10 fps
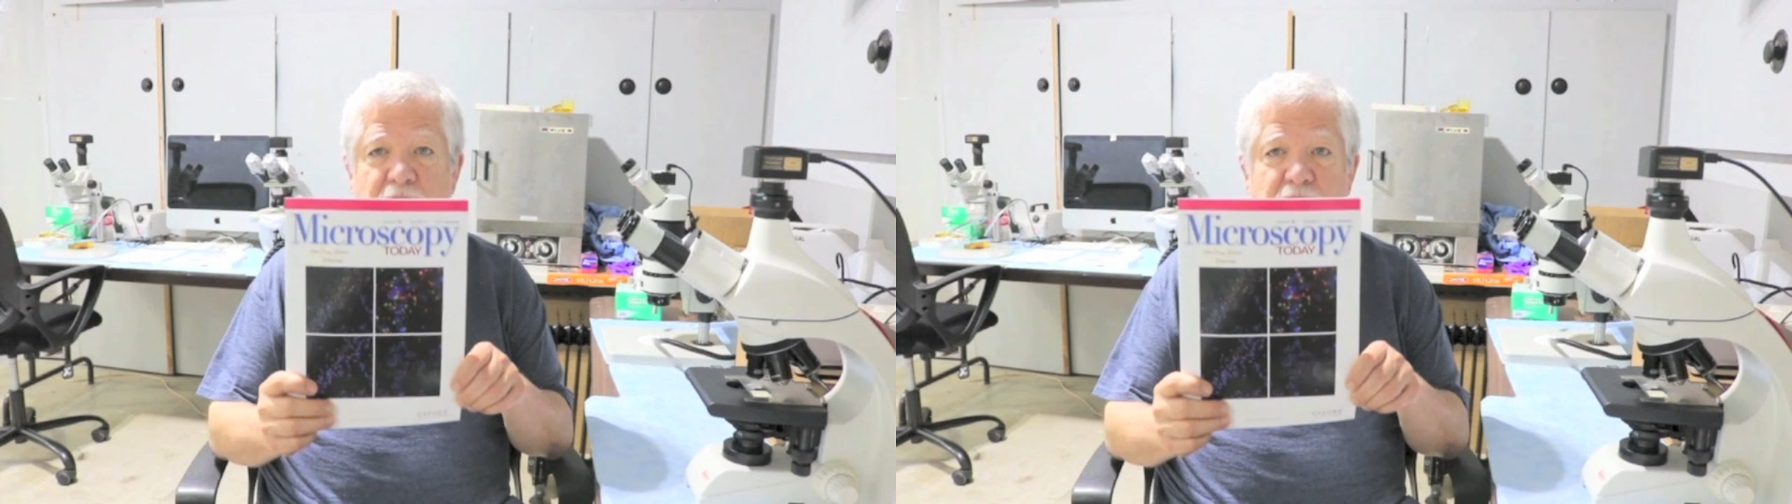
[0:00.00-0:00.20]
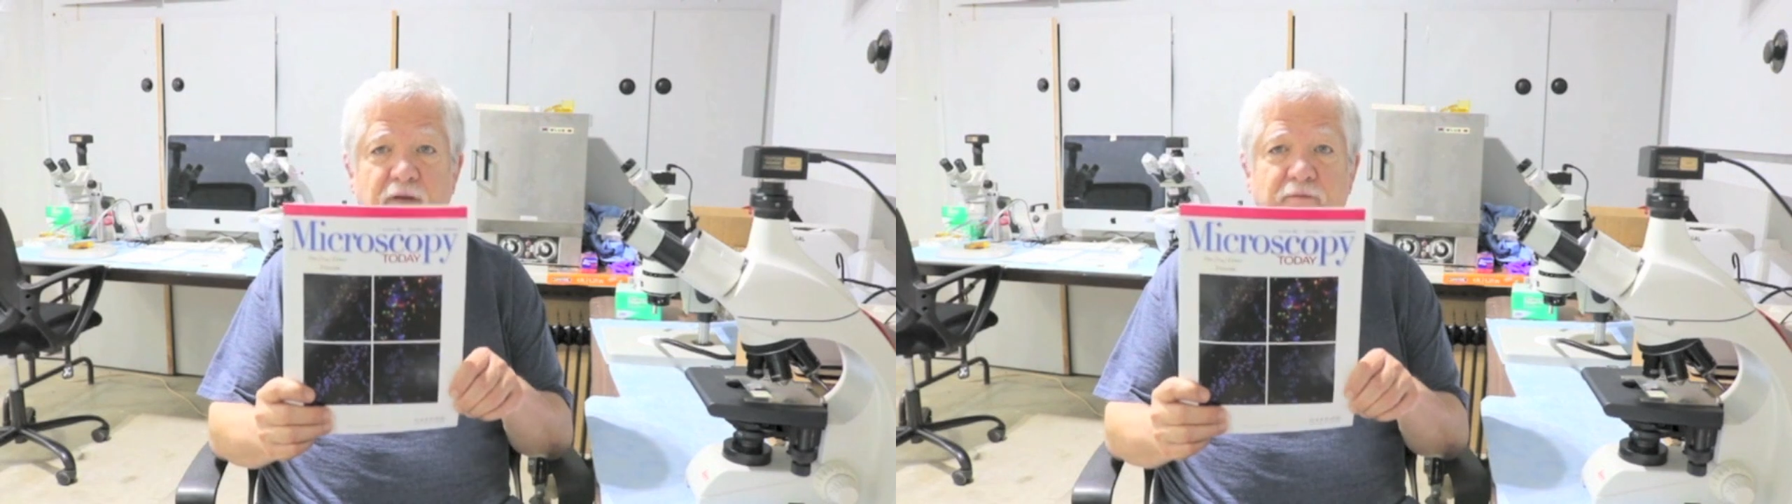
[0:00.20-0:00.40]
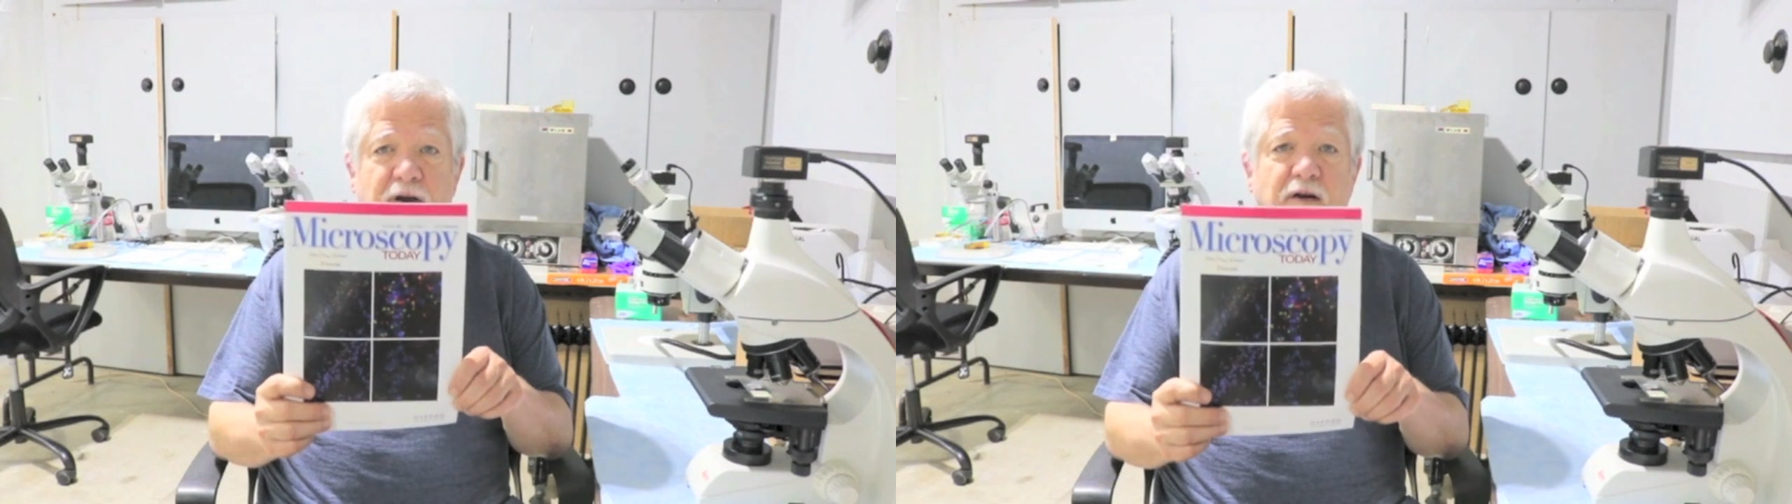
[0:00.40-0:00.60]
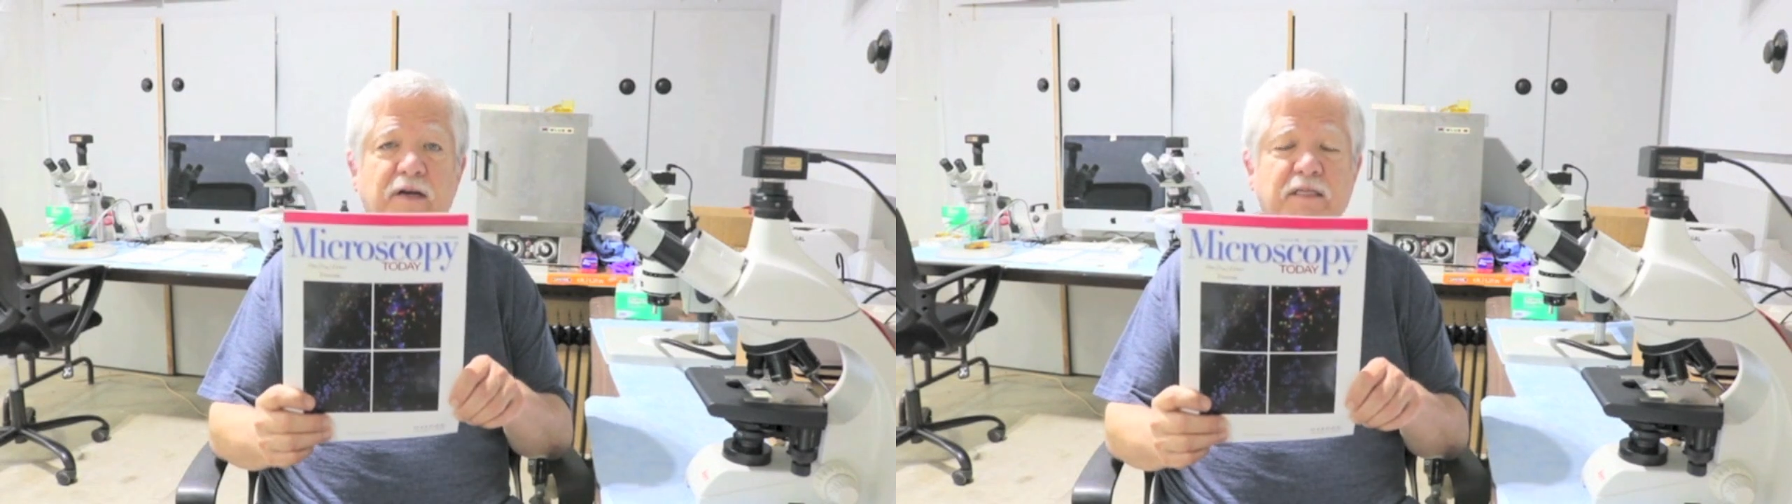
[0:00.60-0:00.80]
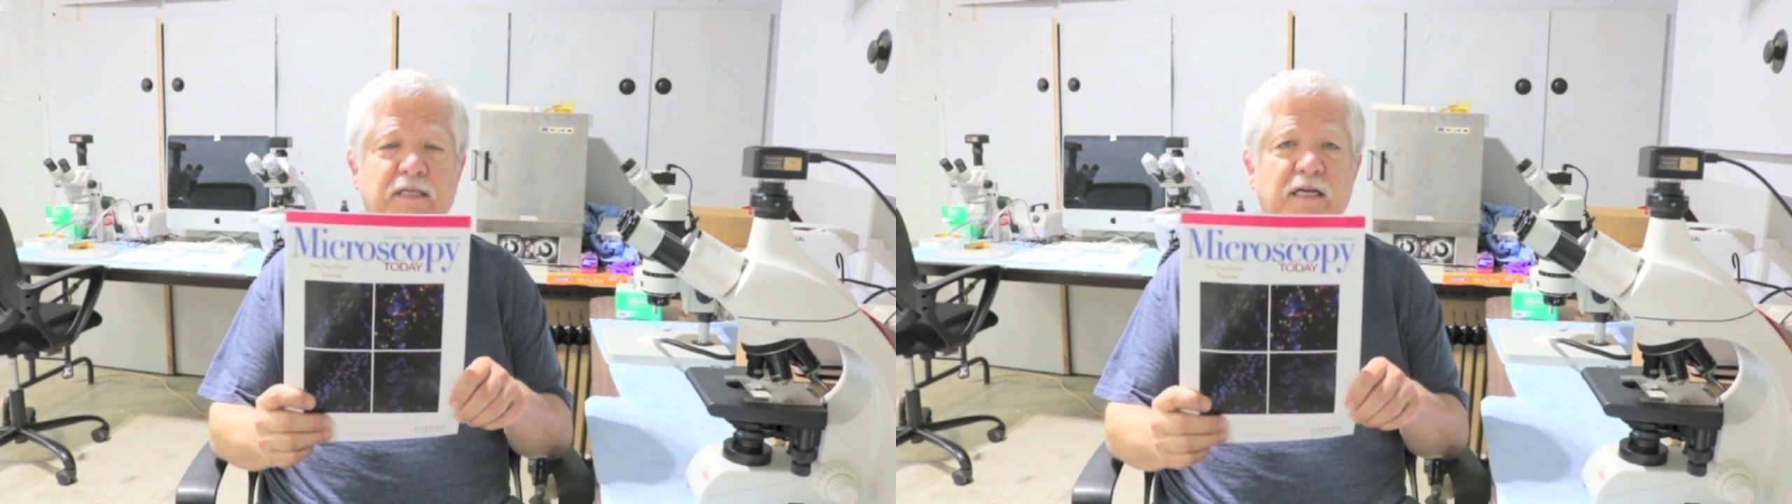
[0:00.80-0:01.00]
this is a
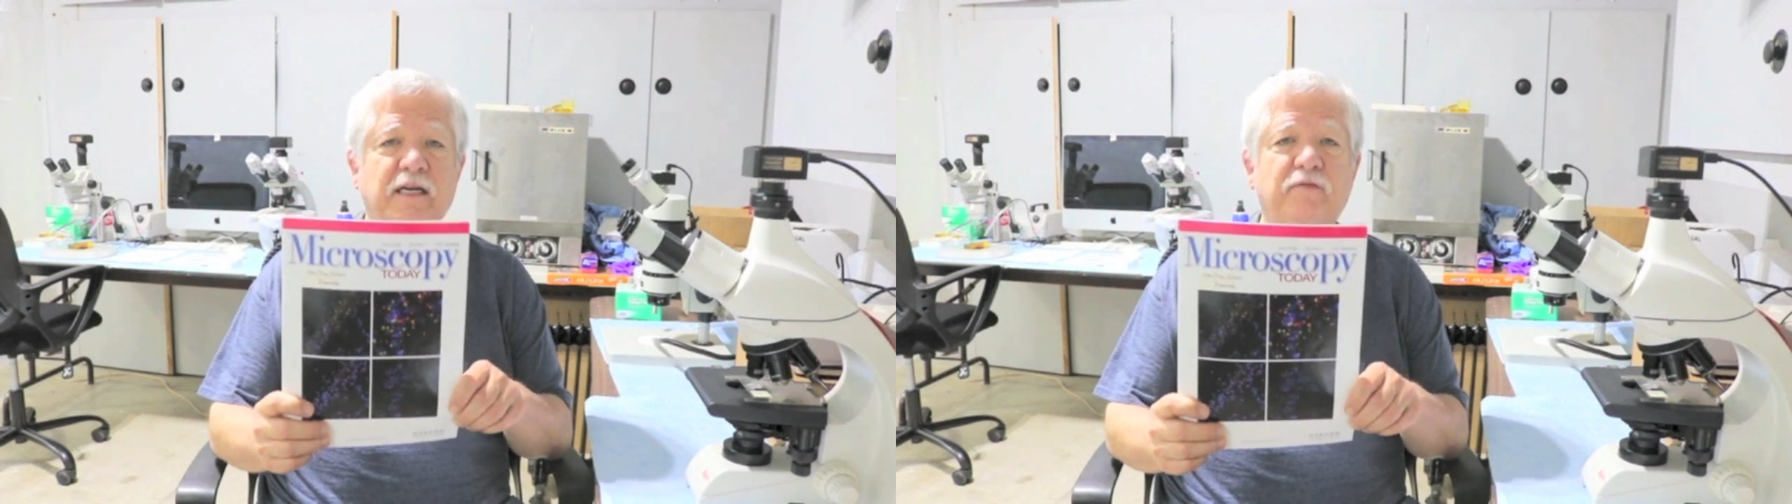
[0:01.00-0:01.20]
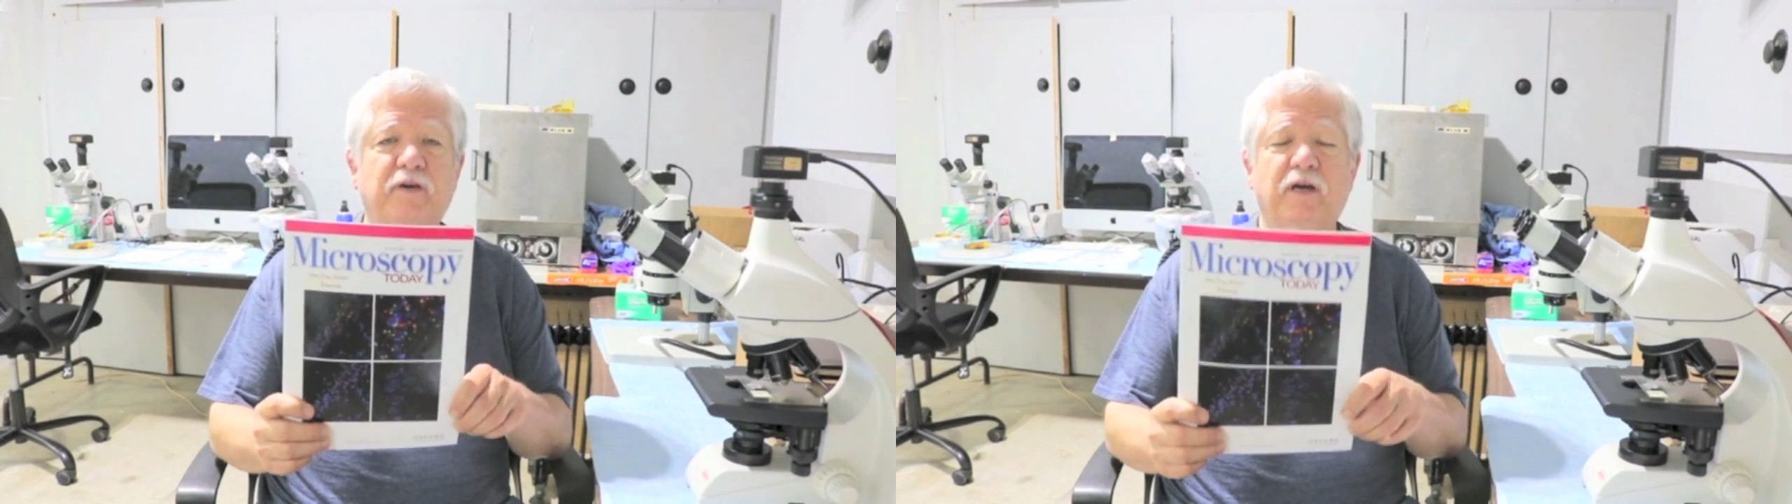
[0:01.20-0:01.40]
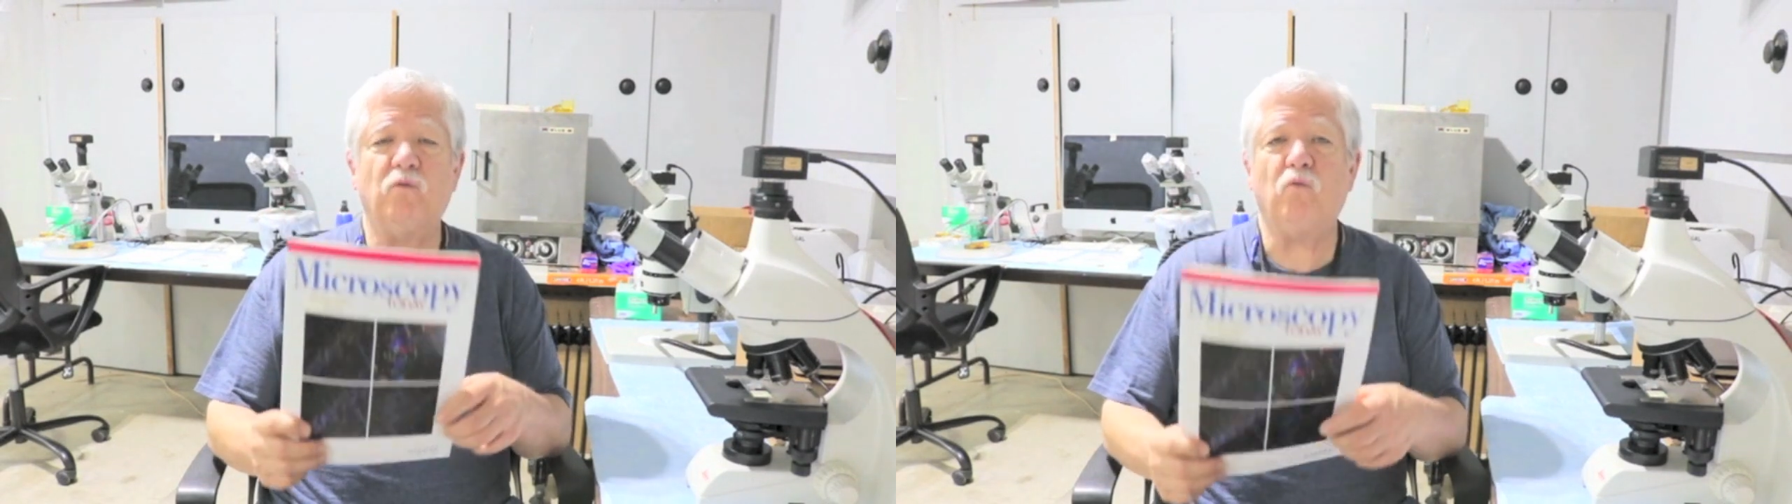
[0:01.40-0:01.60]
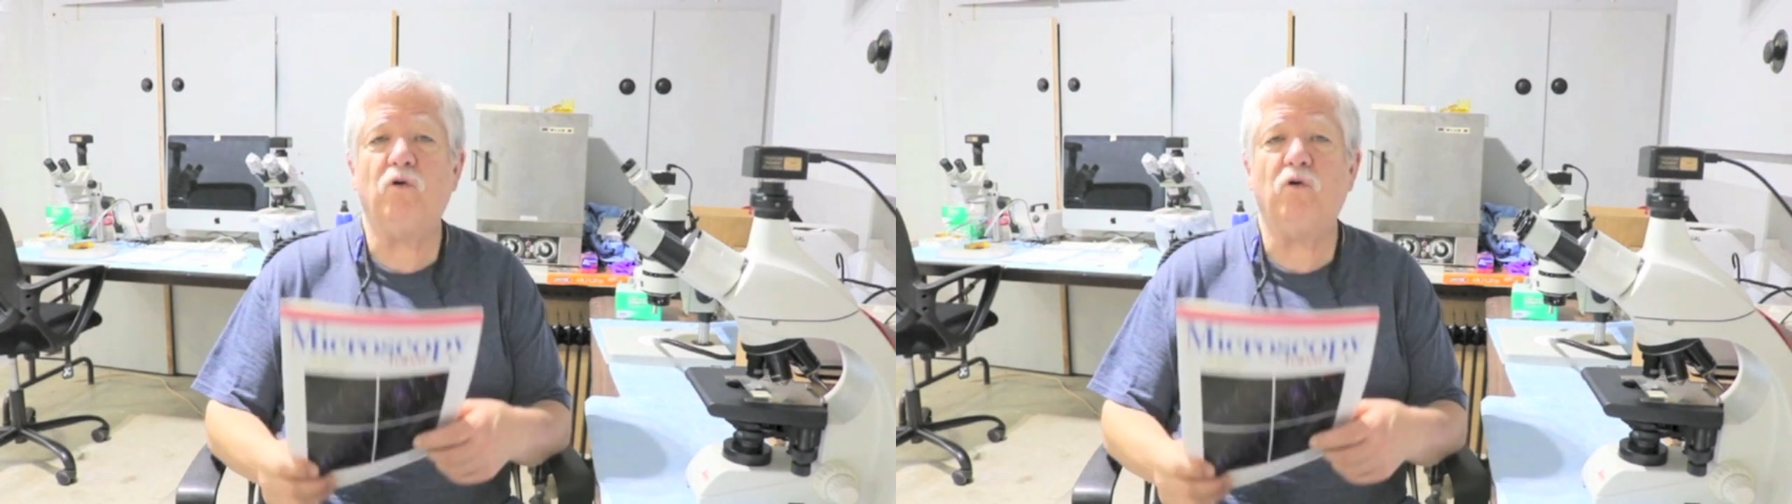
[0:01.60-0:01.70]
very significant